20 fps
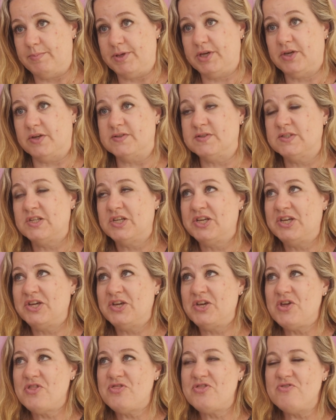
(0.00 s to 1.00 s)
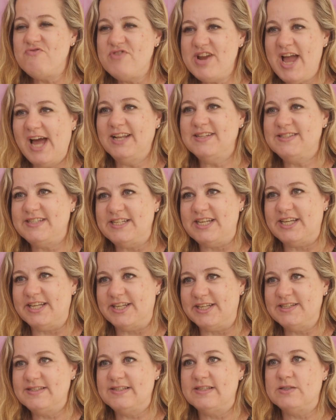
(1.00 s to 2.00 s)
Because the reality
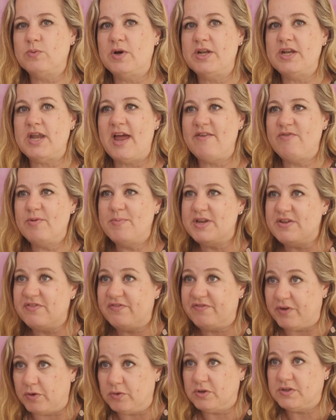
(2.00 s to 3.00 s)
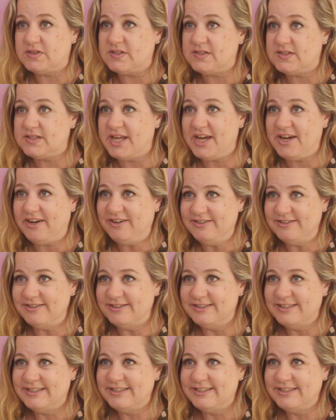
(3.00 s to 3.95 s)
is when everybody focuses there,